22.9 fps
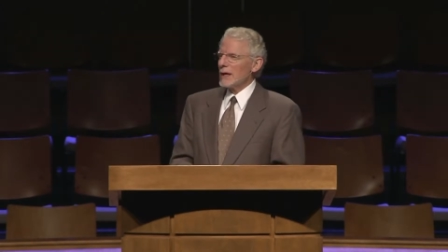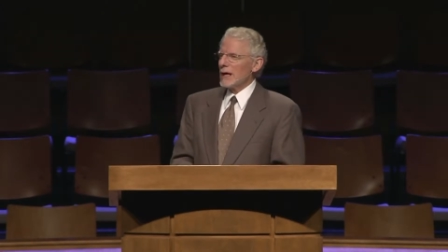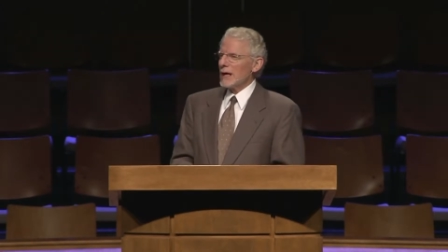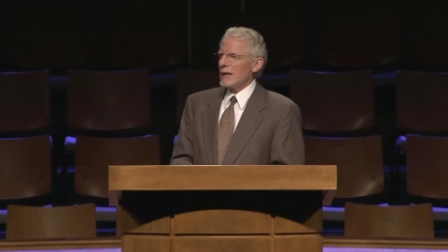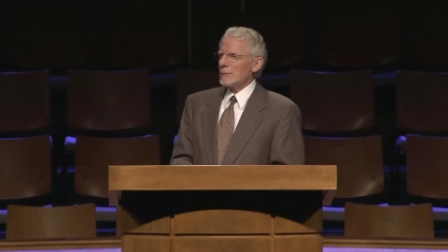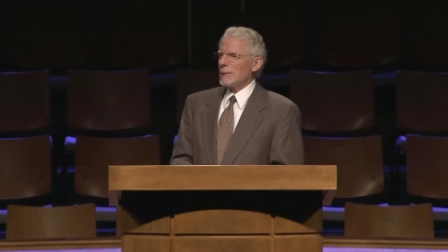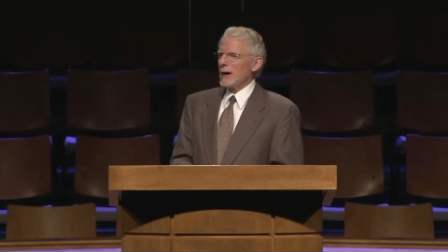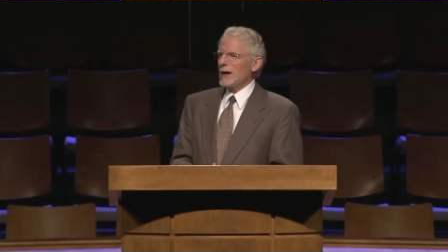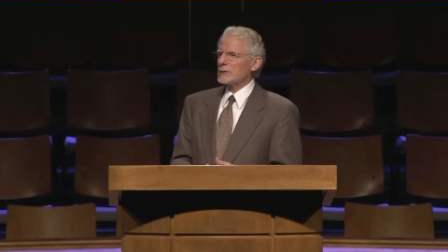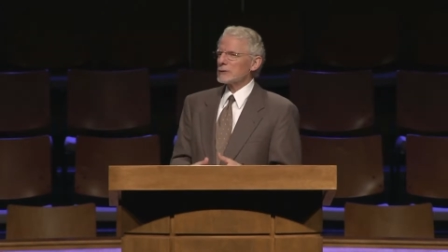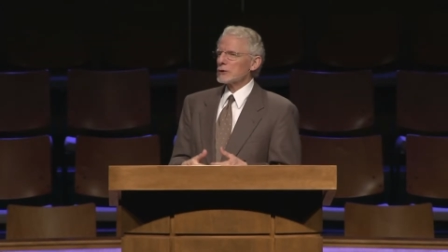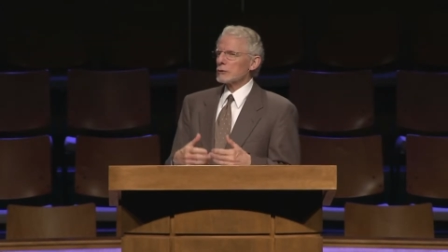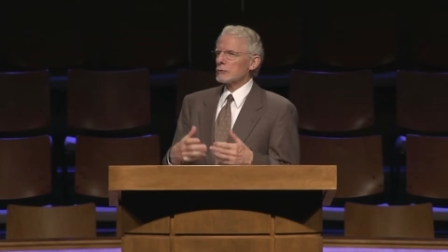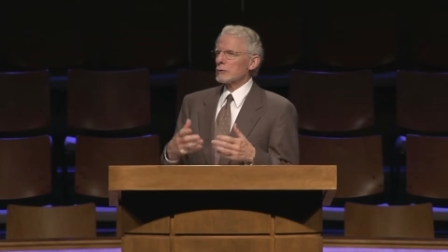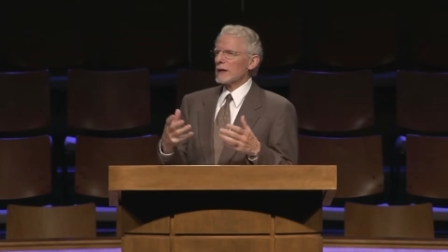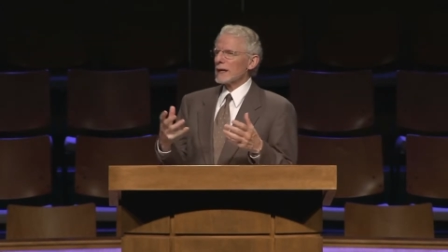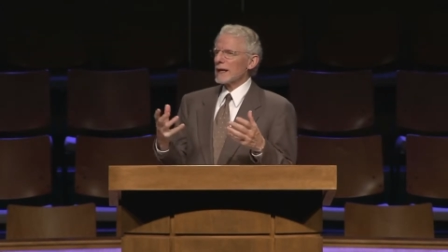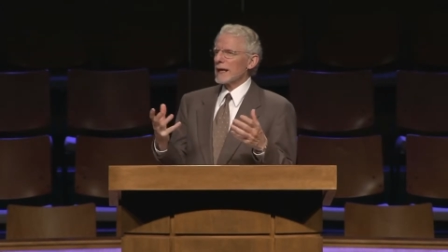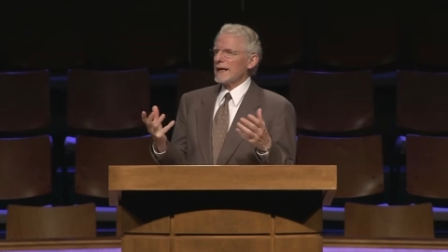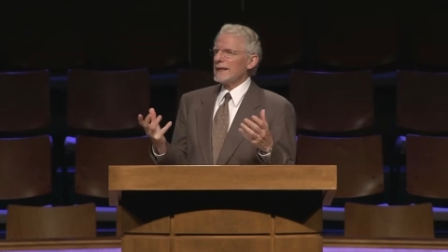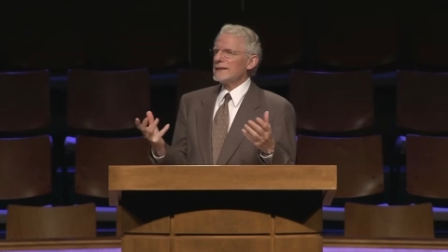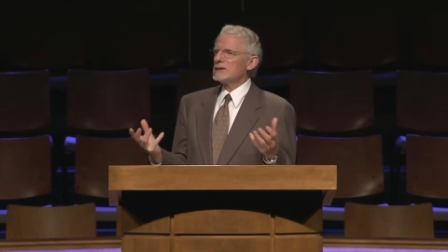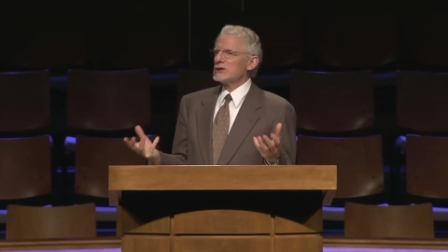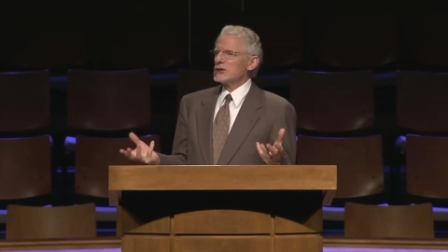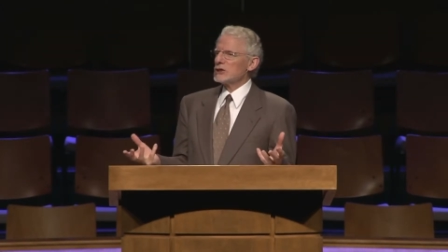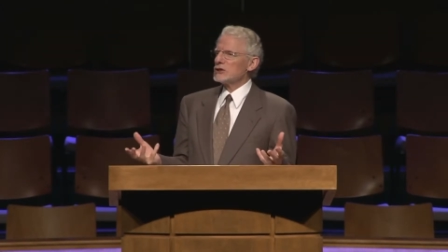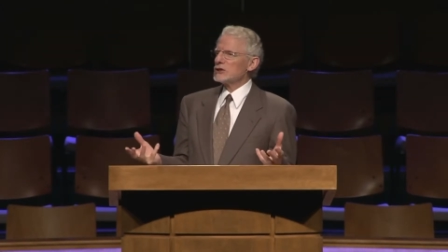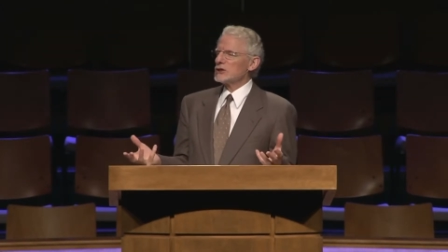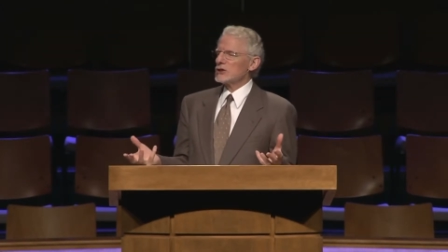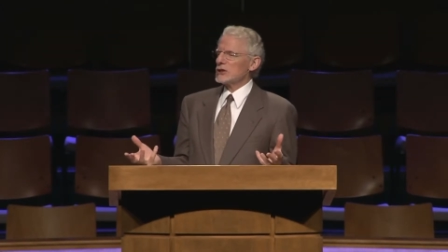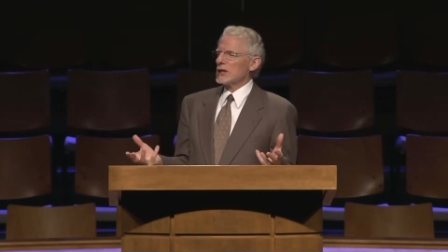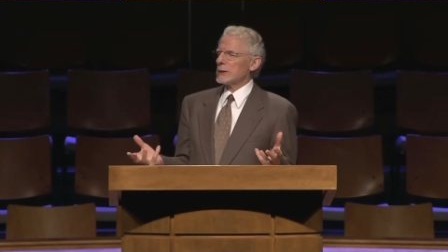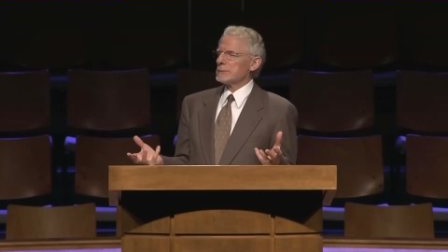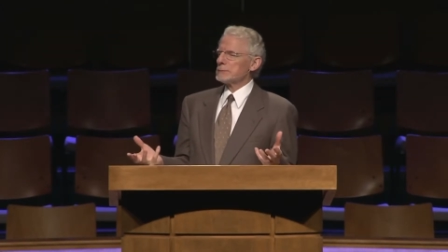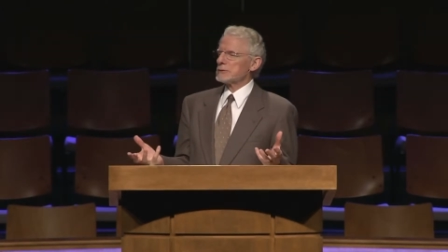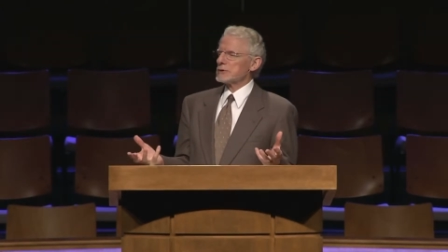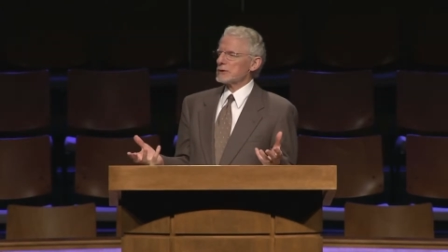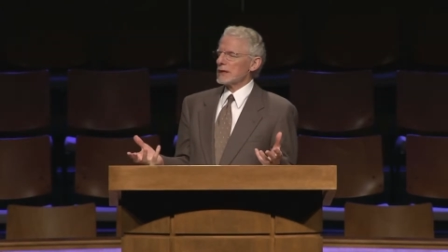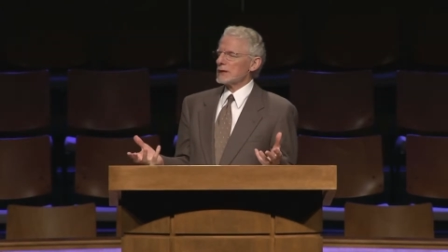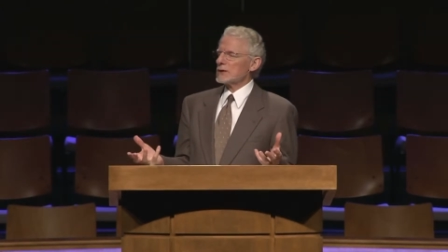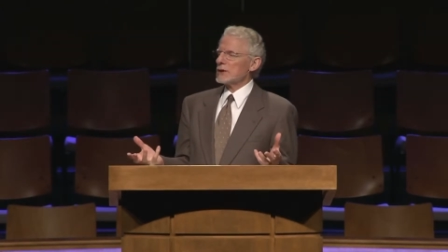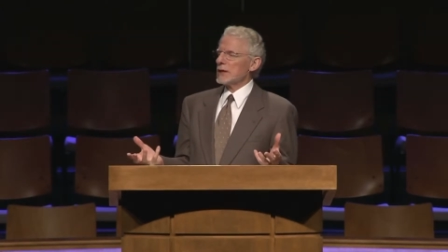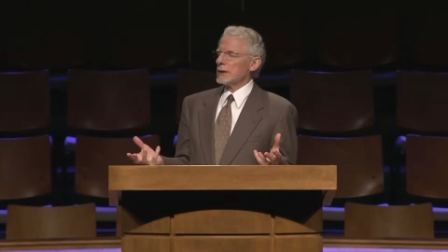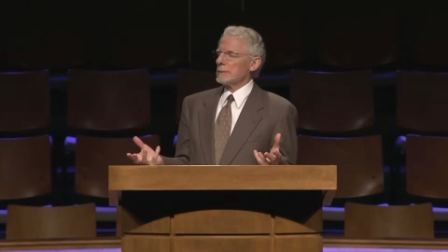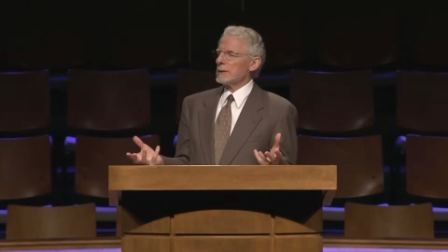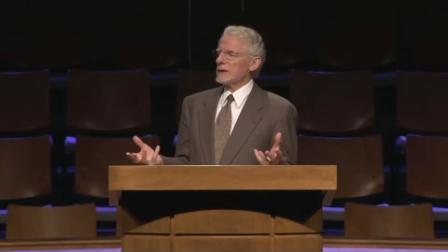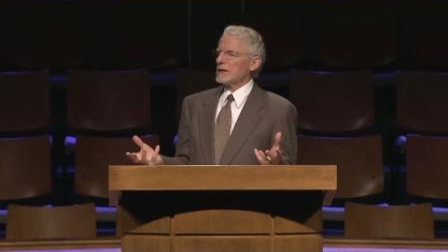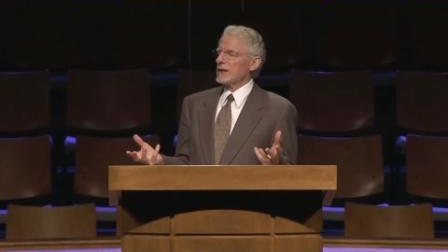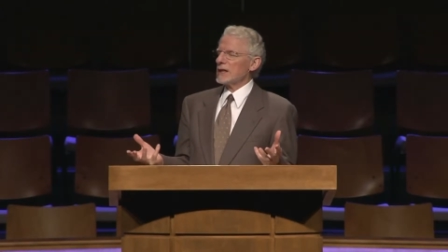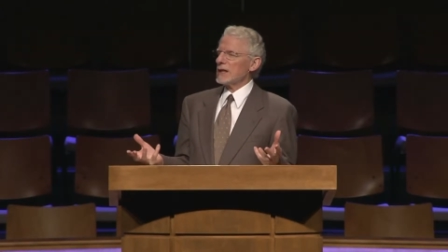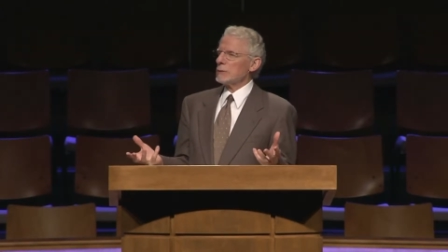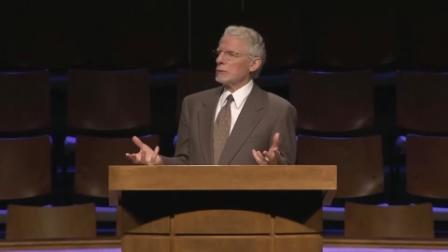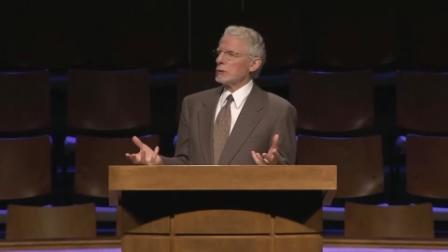about the relationships that Timothy